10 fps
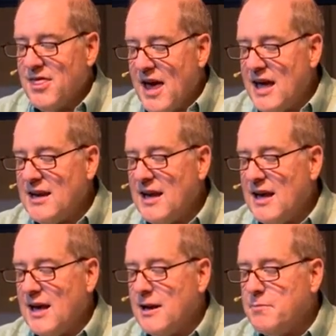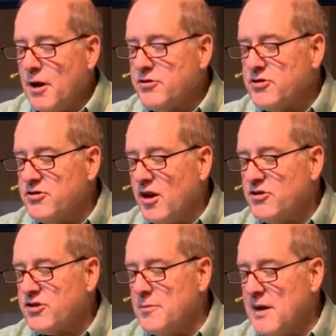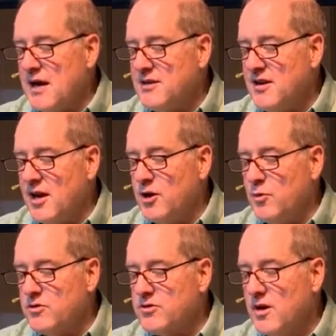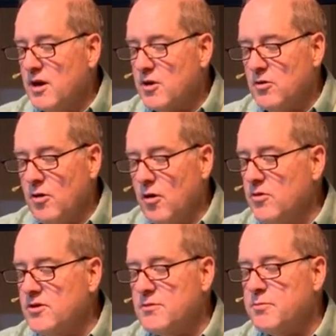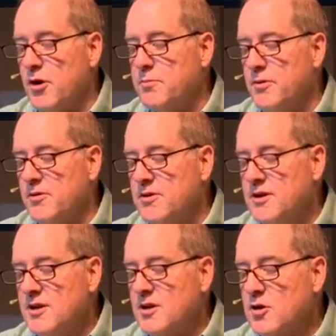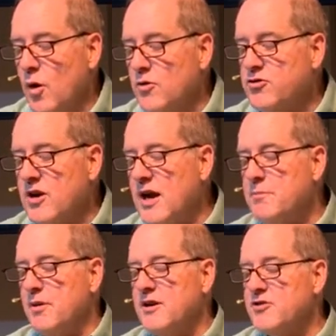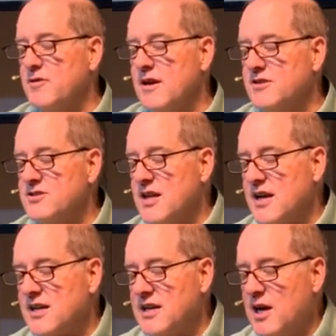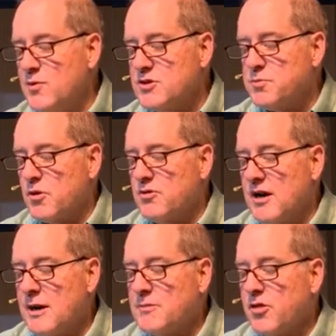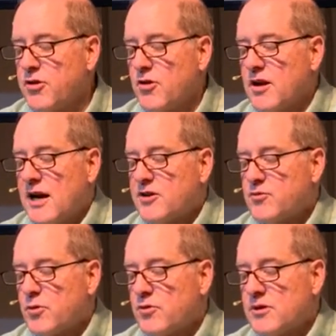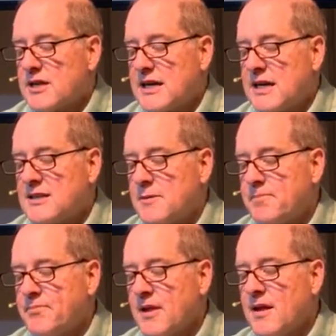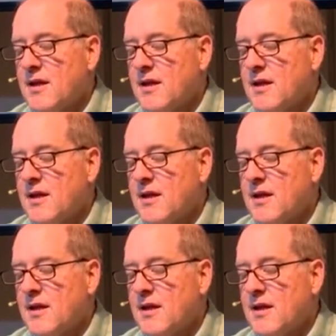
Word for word: Then, at Belshazzar's command, Daniel was clothed in purple, gold chain placed around his neck, and he was proclaimed the third highest ruler in the kingdom.